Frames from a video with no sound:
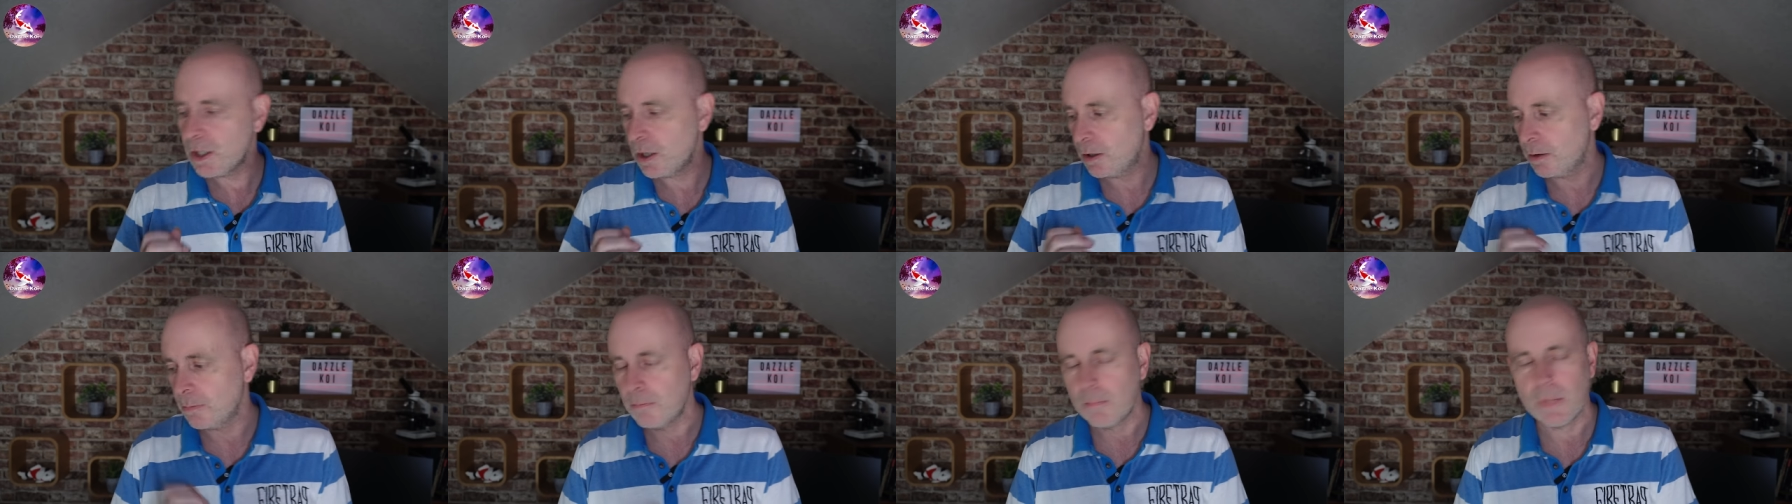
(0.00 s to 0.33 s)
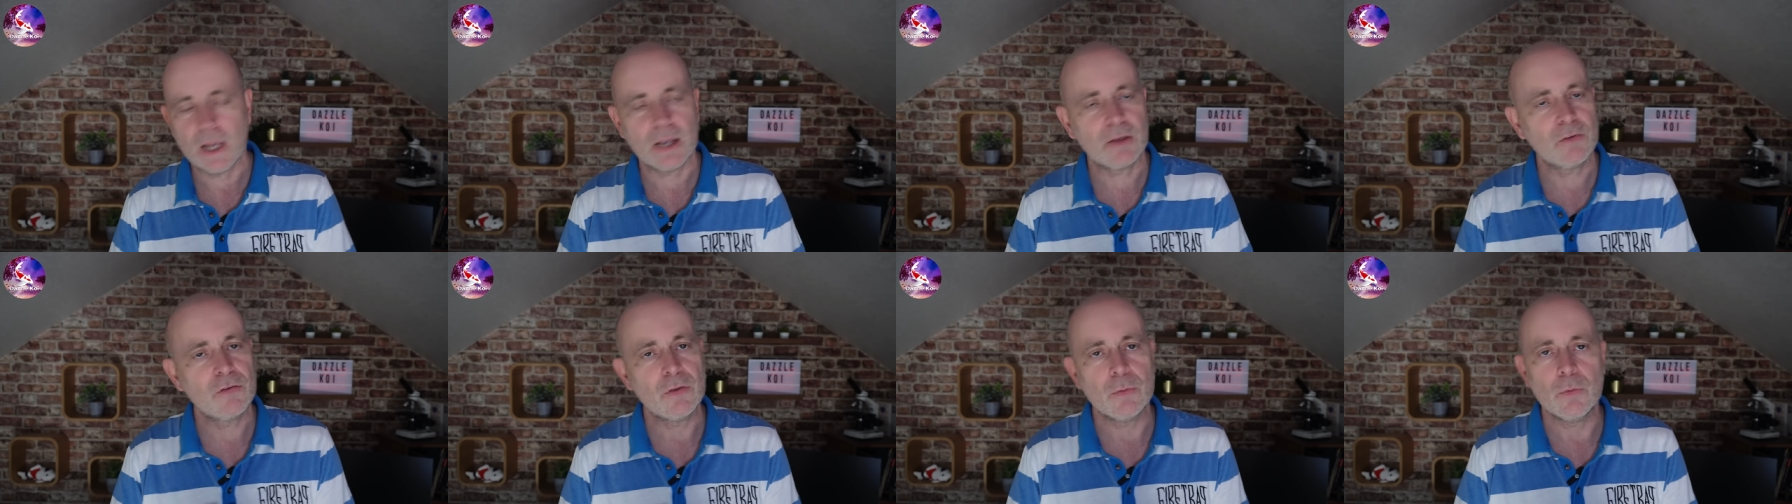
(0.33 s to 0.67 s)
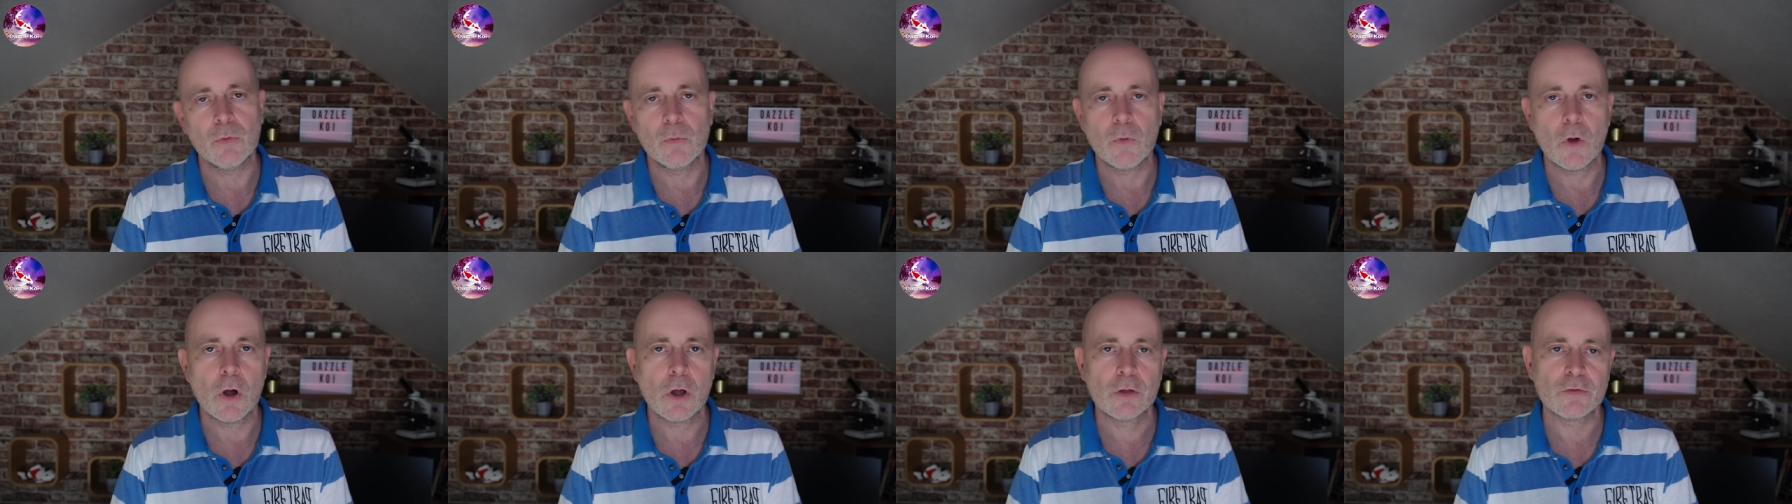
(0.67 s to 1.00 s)
You can mix it
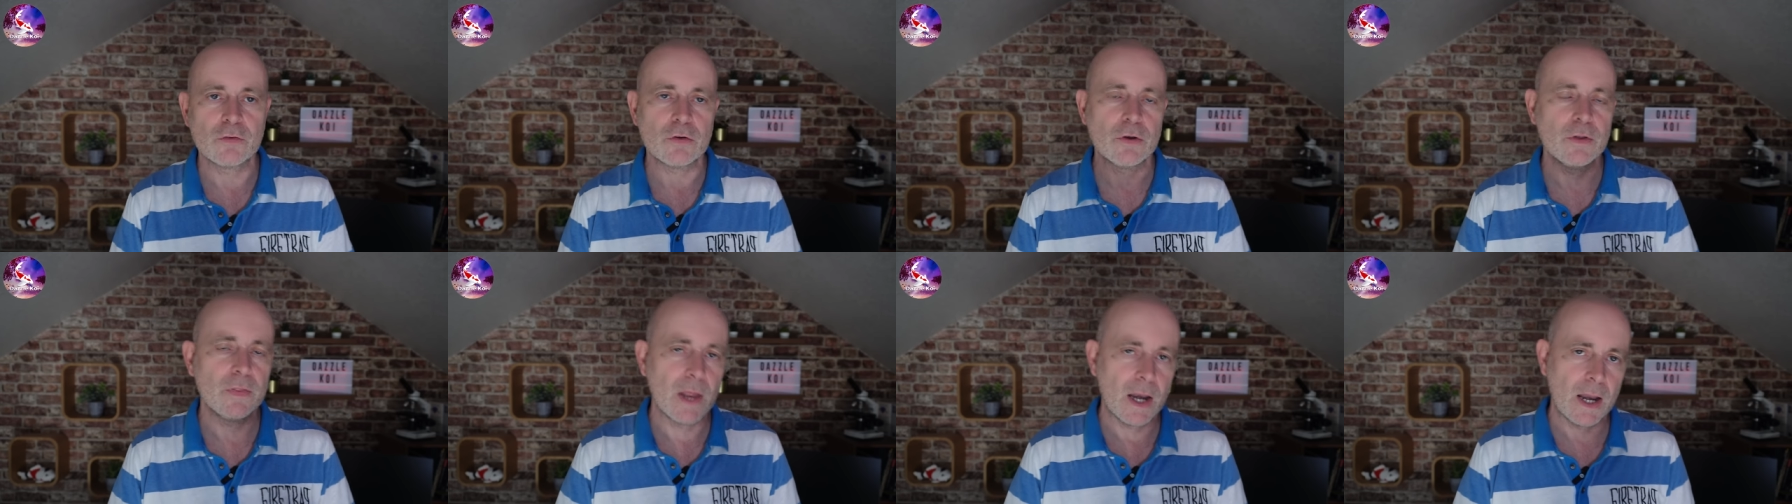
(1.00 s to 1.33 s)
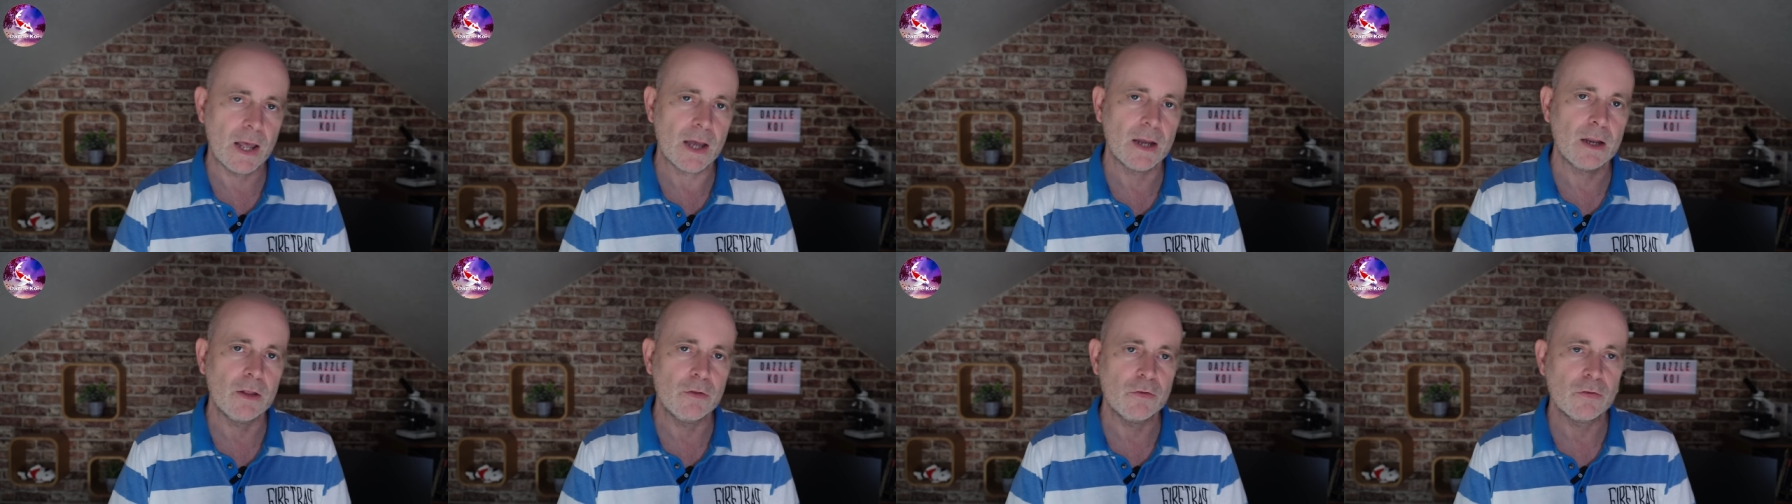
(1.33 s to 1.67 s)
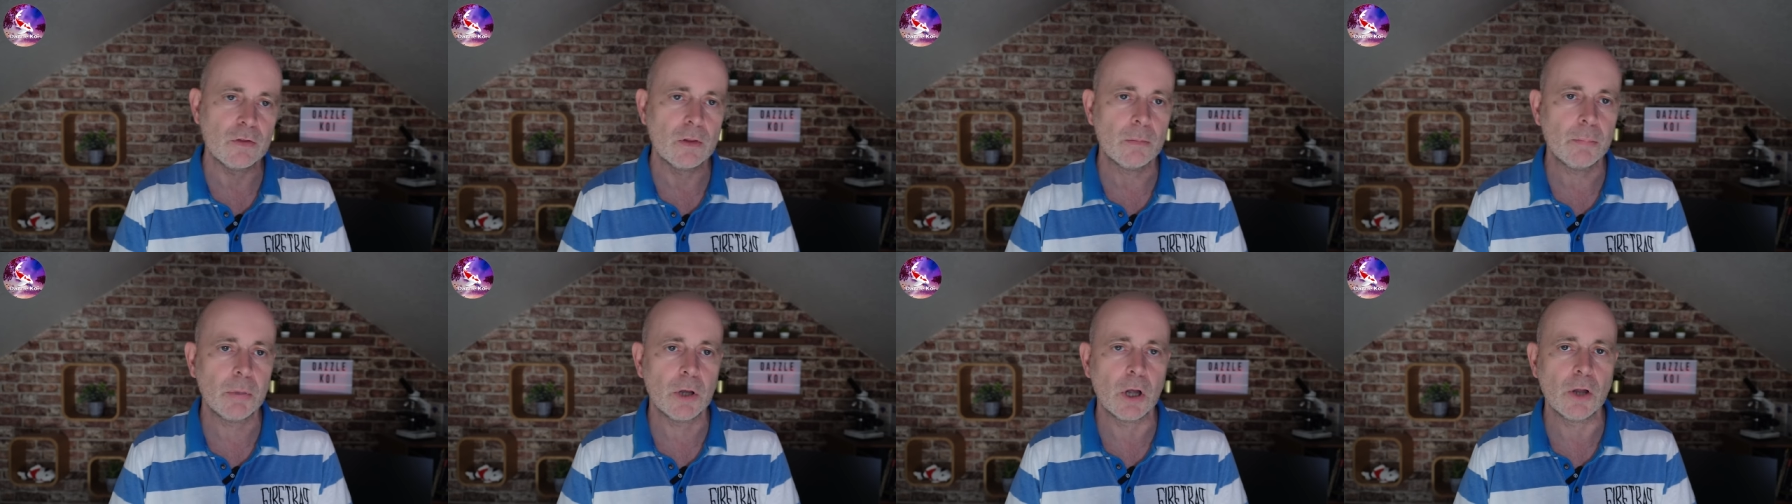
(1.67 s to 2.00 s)
with water and then add it
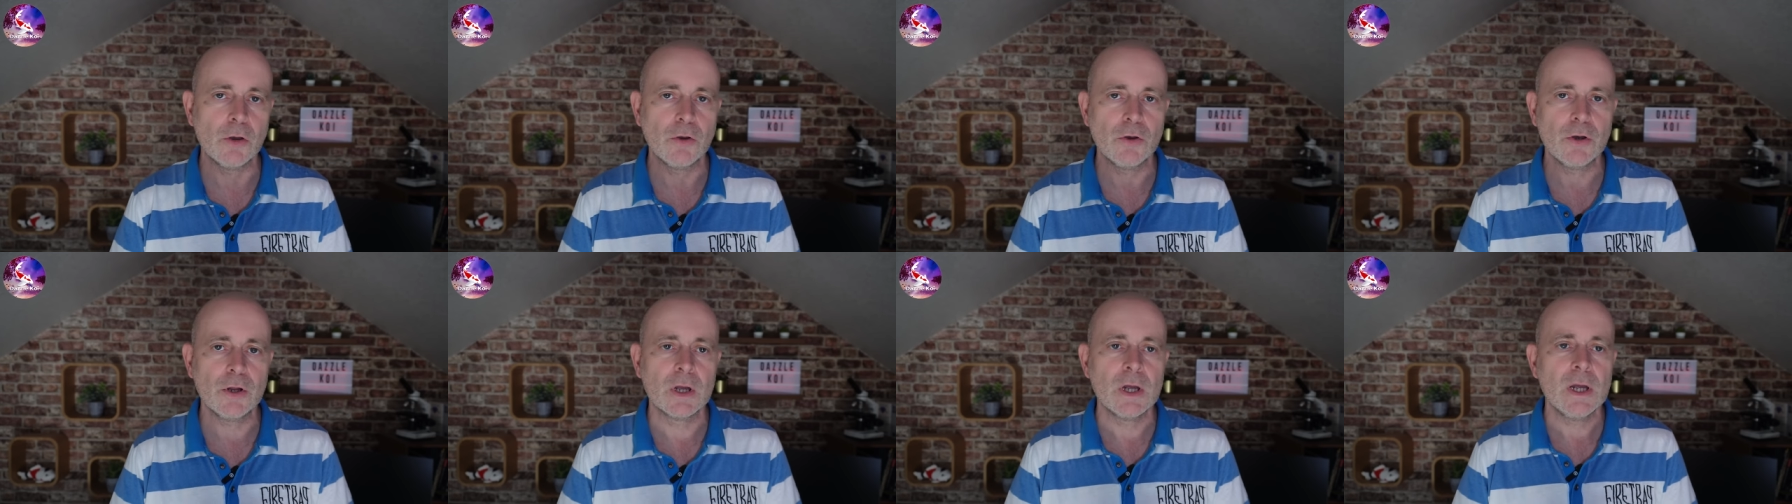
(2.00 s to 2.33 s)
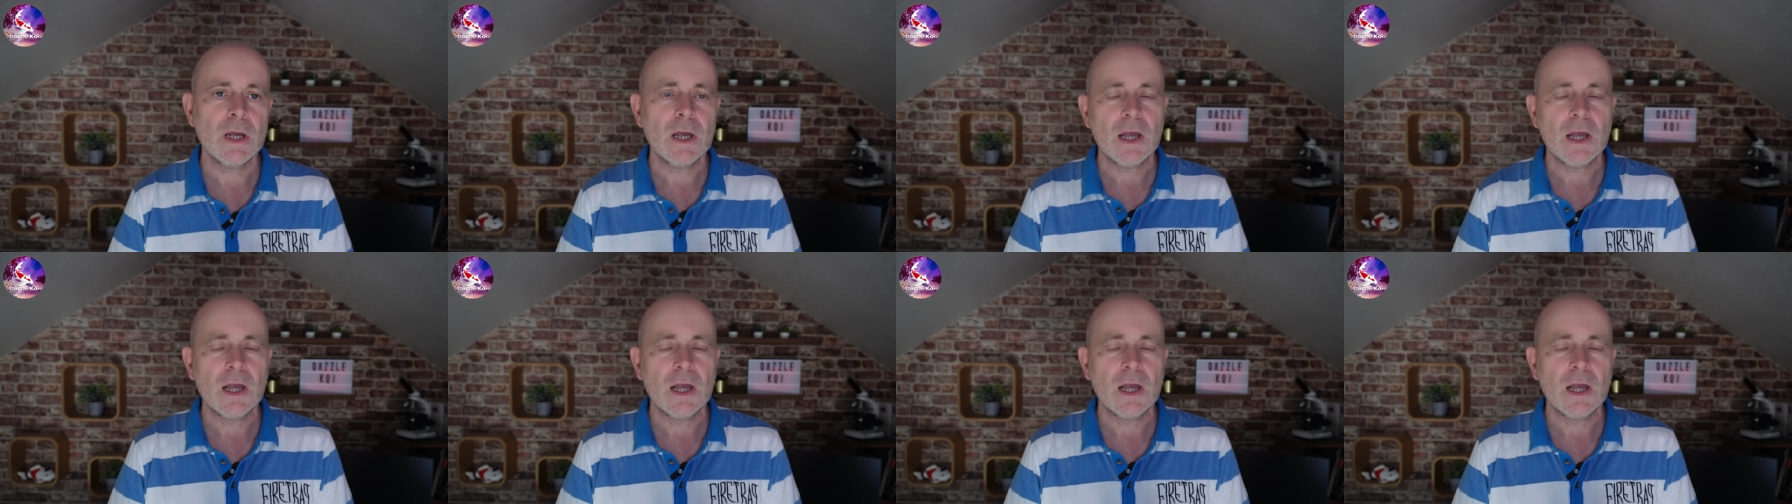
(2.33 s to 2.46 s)
to the pond.